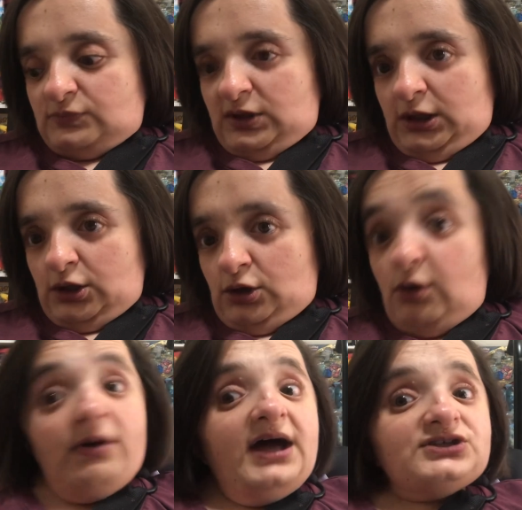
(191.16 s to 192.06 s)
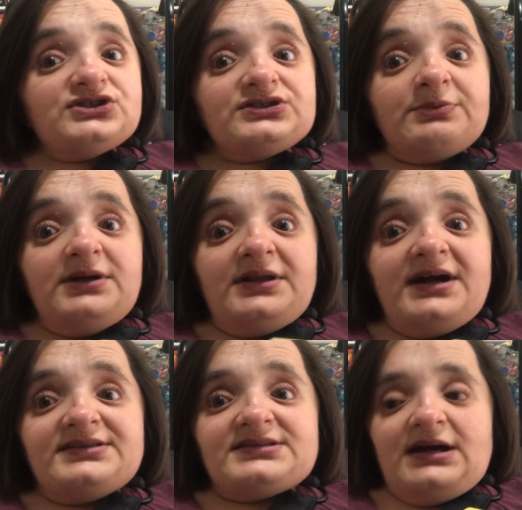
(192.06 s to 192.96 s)
Oh, I just
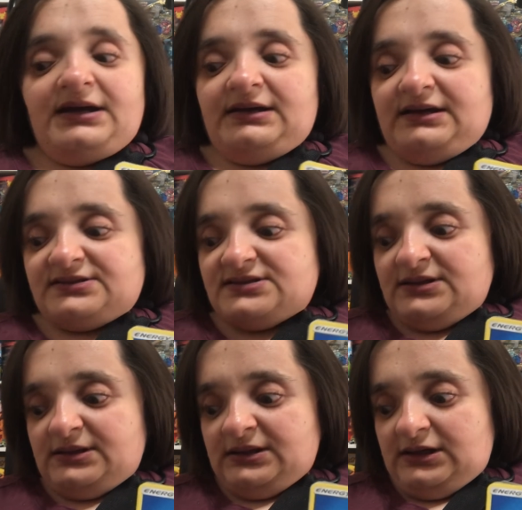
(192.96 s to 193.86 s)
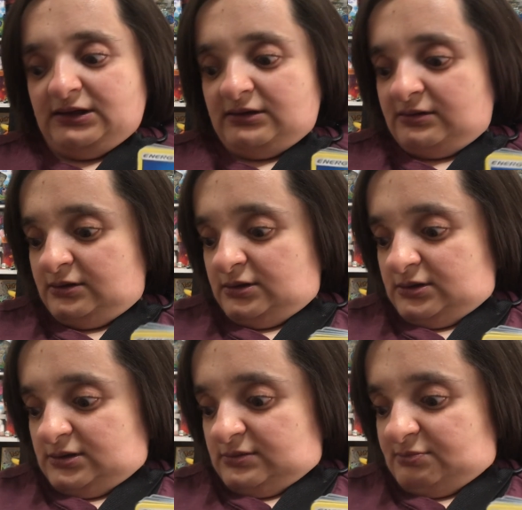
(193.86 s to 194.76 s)
realized I accidentally
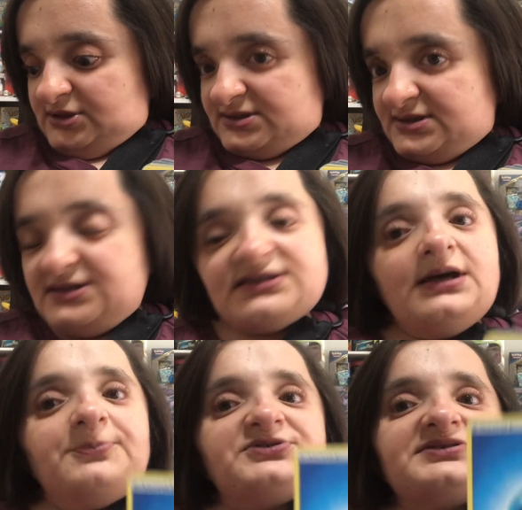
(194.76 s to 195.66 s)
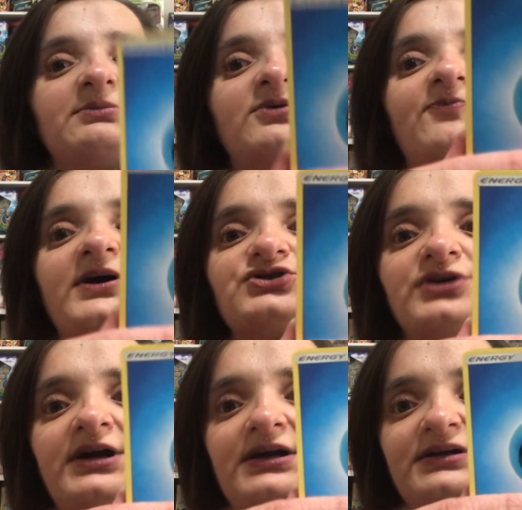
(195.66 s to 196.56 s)
mixed these up with some of my
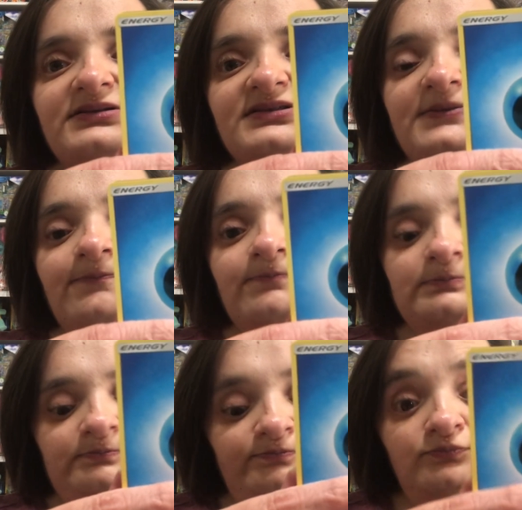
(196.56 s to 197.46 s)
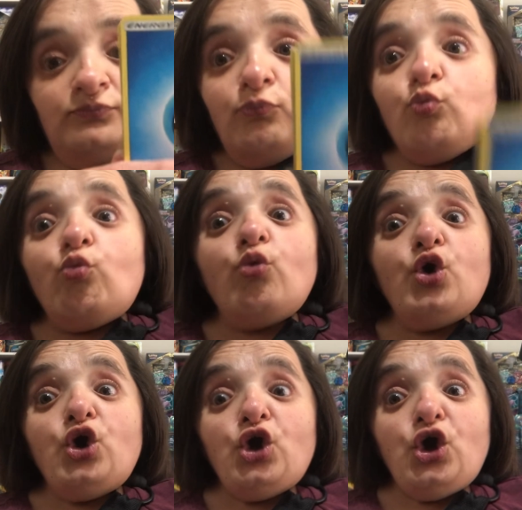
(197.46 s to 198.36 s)
trades.
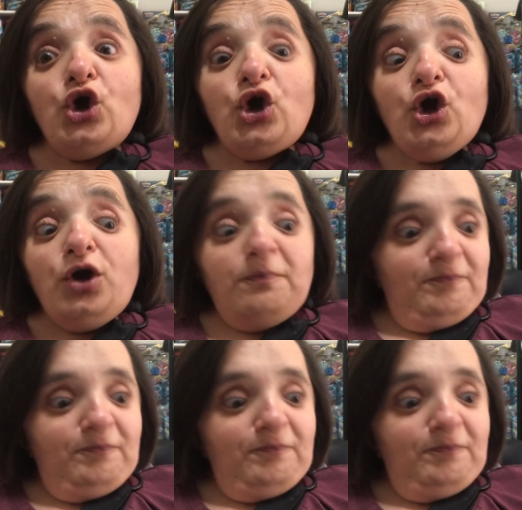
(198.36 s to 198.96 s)
Whoop!